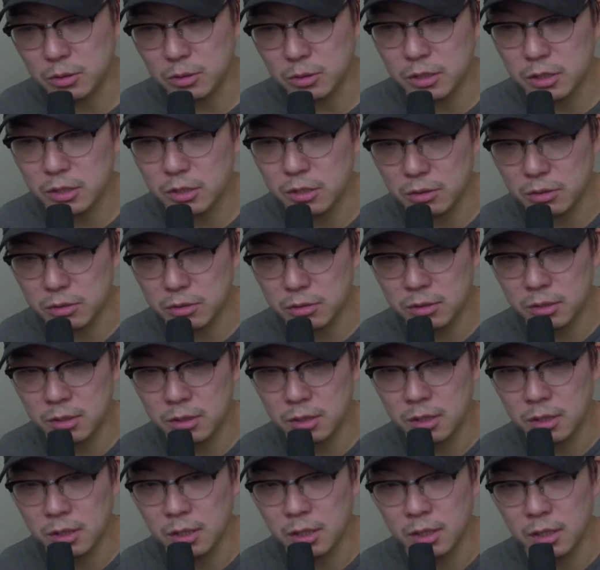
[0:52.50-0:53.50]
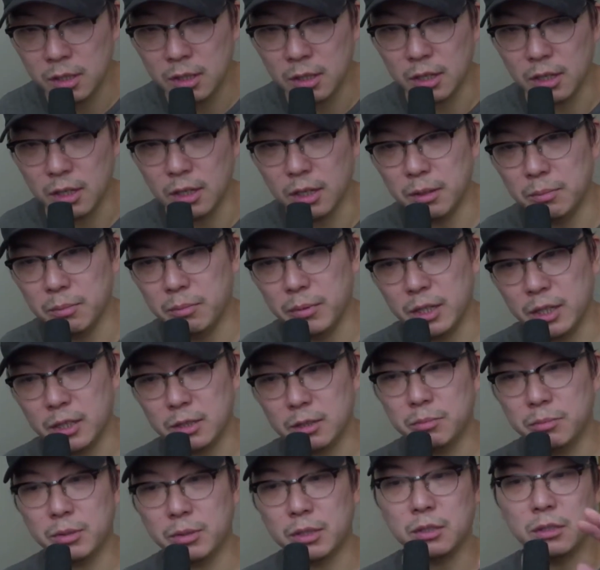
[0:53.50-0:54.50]
issues,
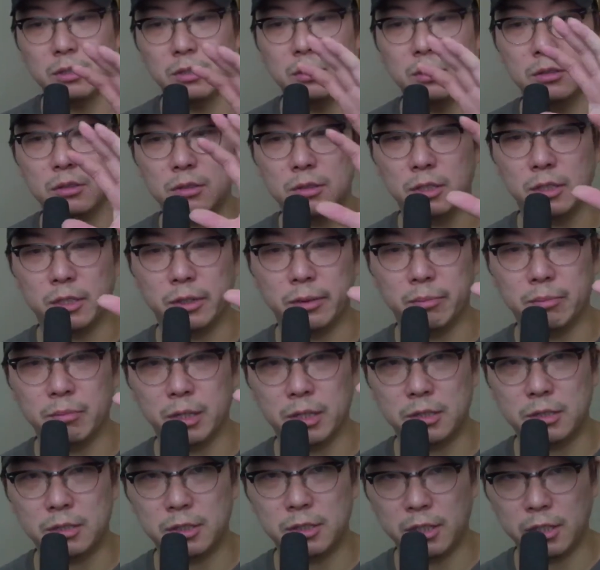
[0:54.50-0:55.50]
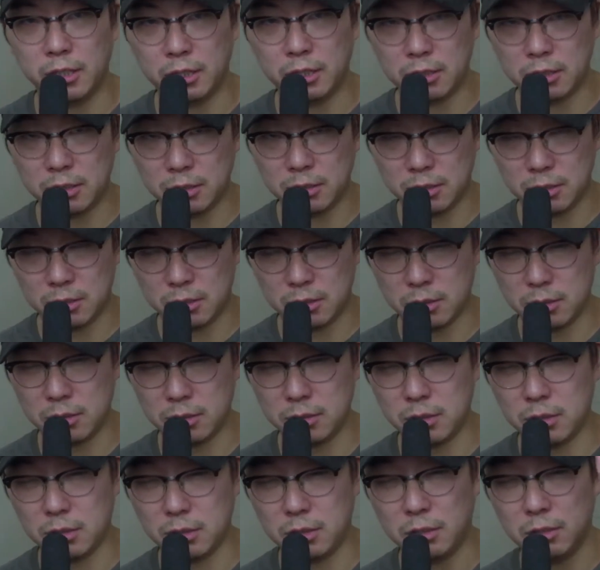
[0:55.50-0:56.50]
mainly because my setting
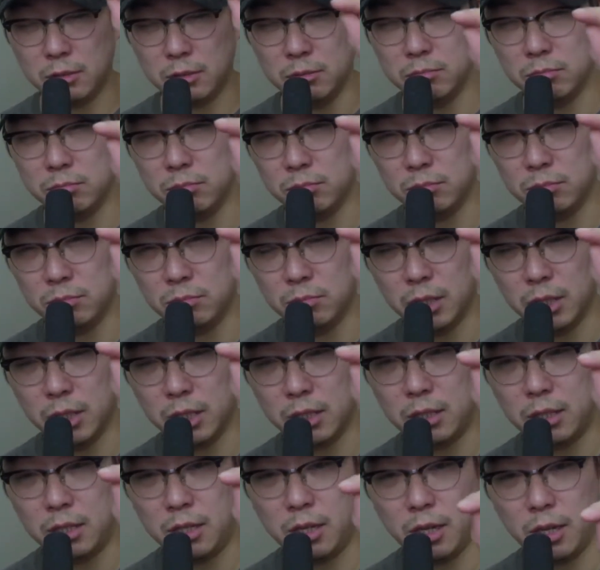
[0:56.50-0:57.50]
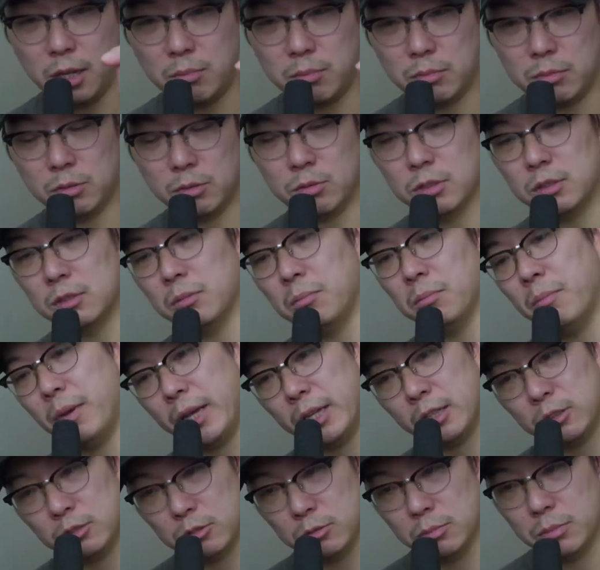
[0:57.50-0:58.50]
on my camera was on
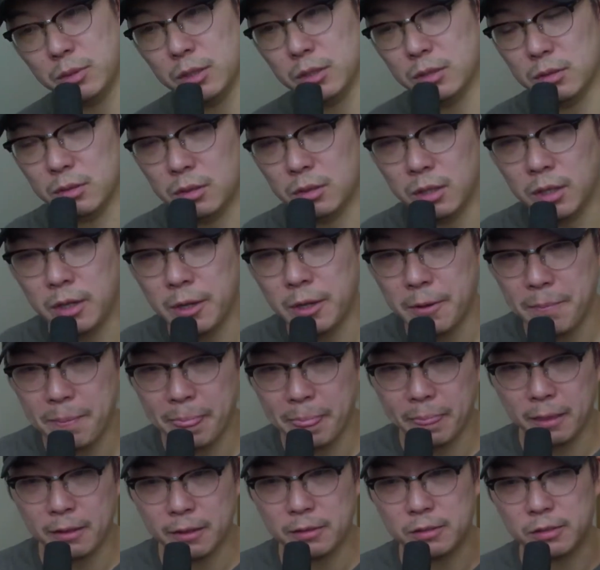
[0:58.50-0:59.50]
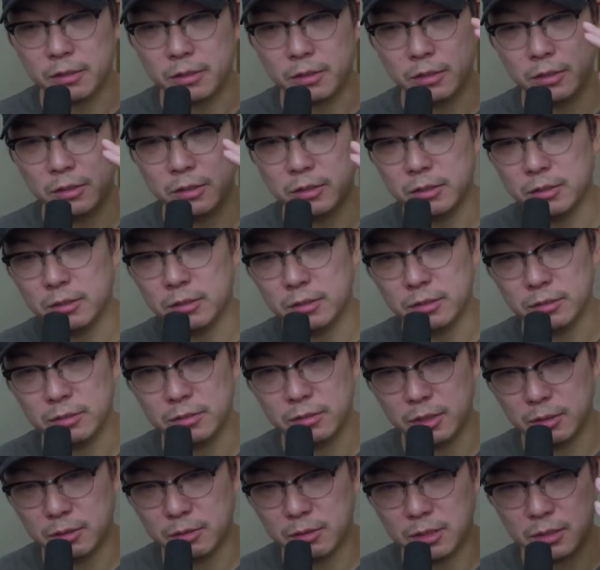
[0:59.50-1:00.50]
manual mode, so there were